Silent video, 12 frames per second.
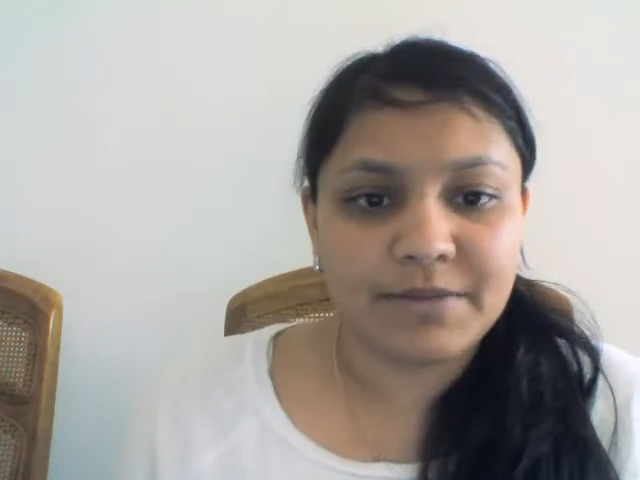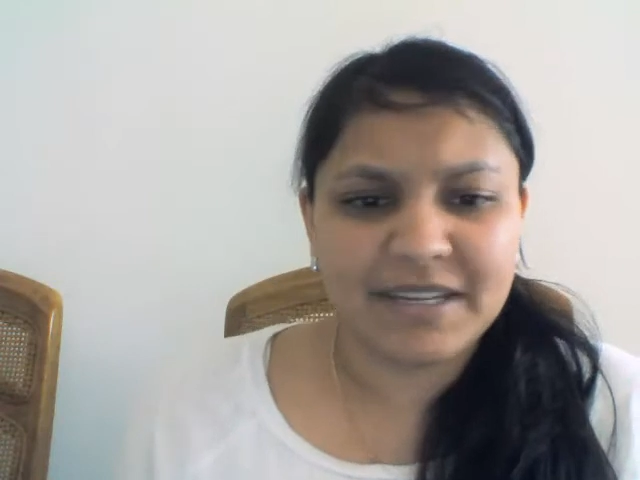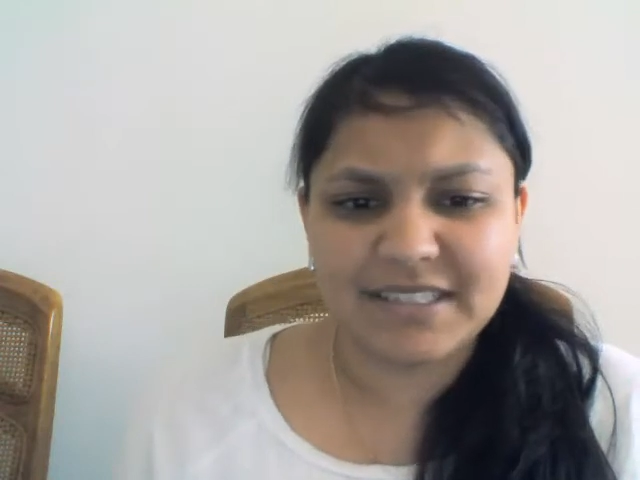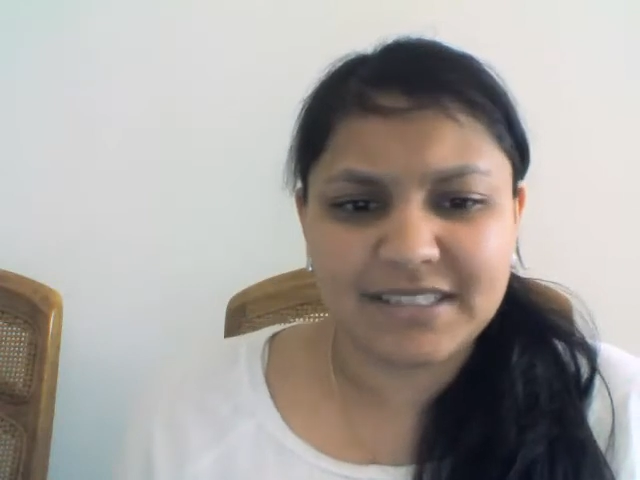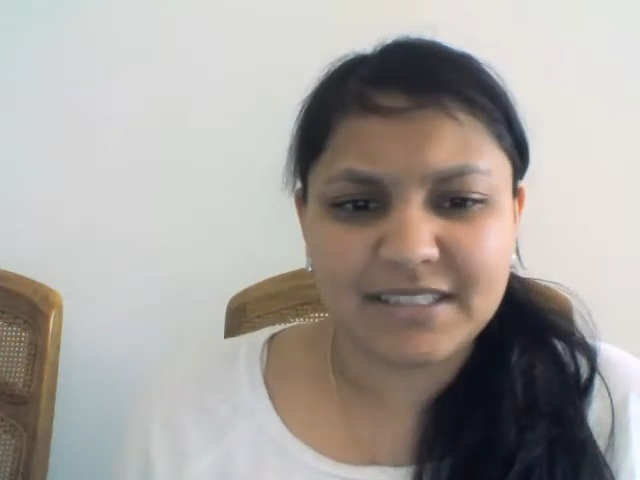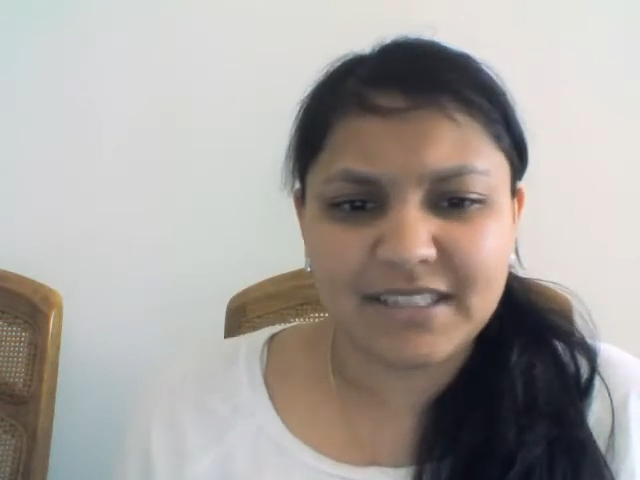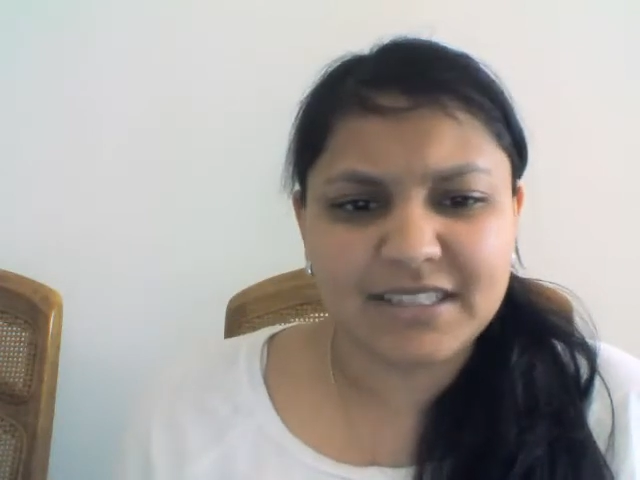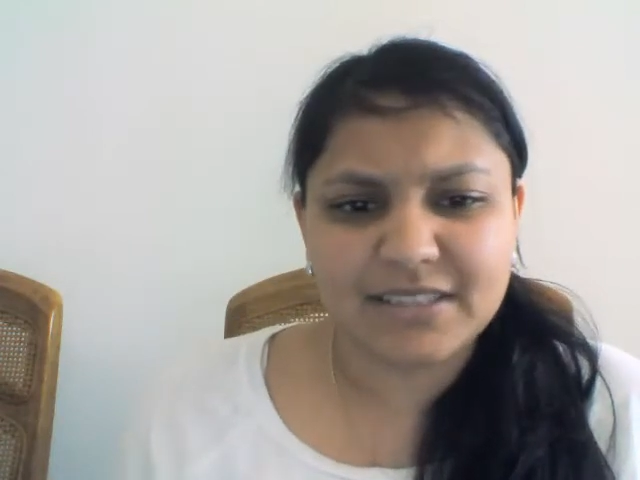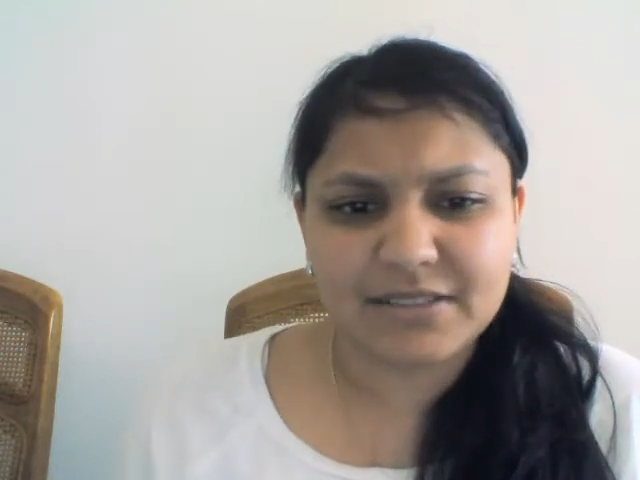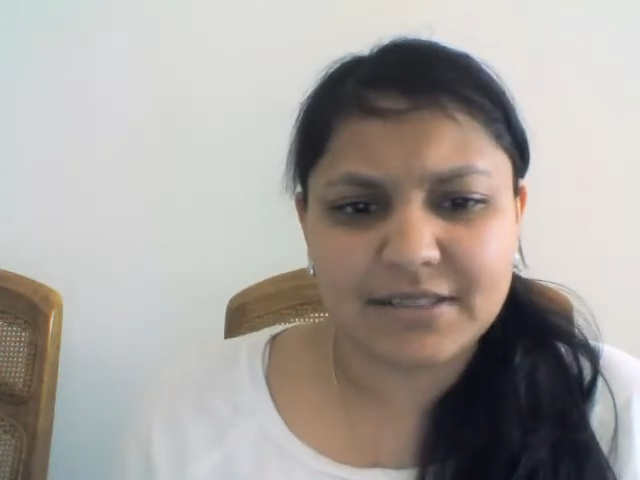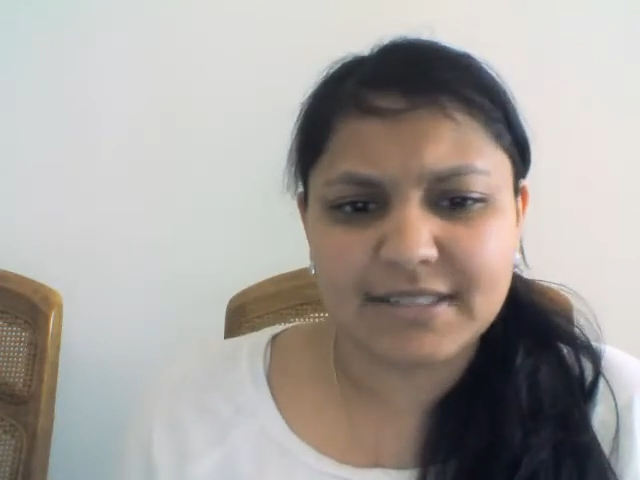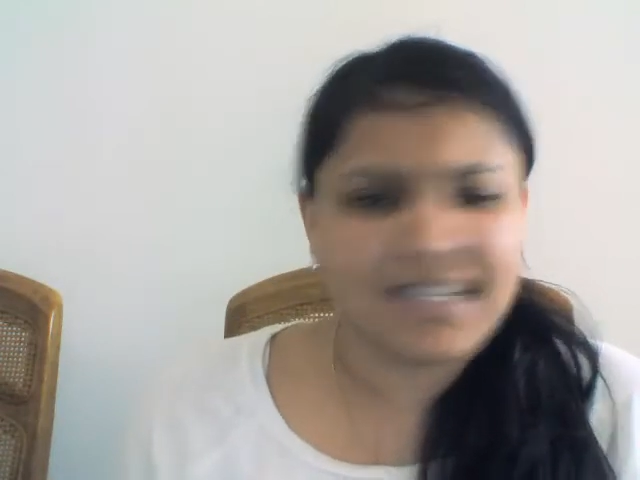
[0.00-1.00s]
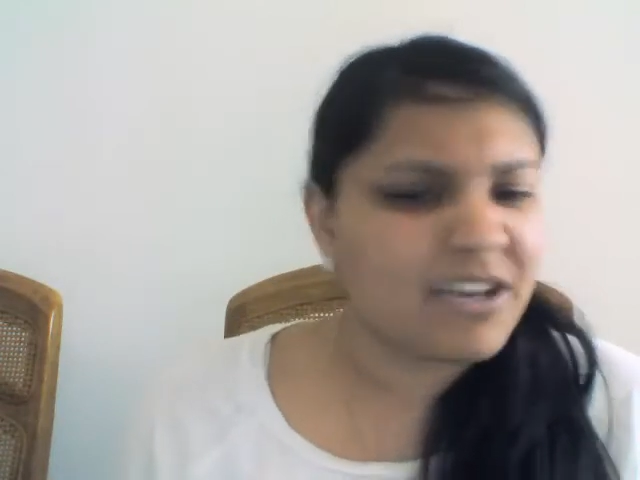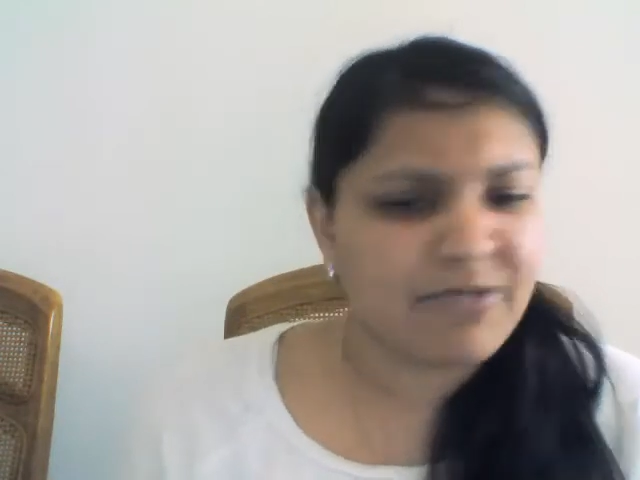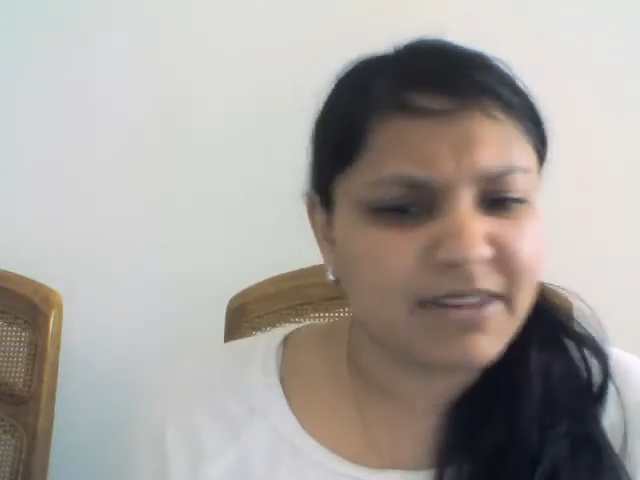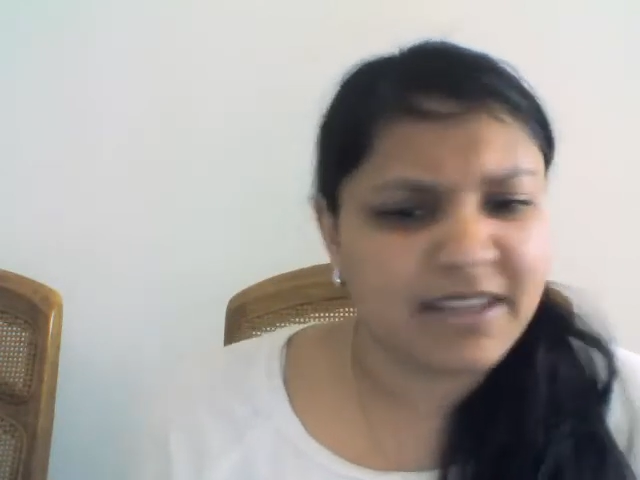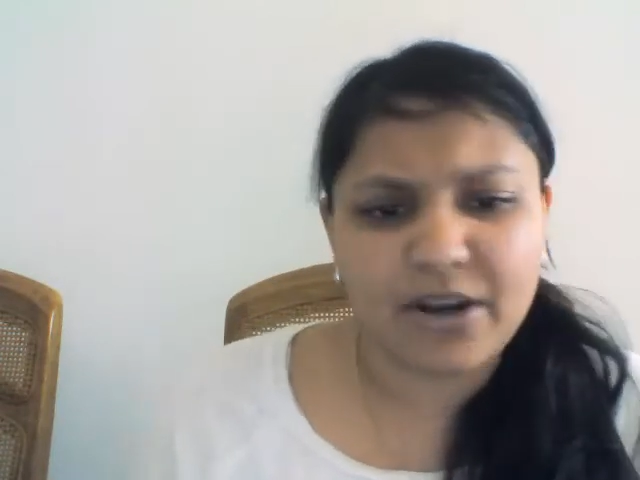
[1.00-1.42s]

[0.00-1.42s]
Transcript: but it's a secret.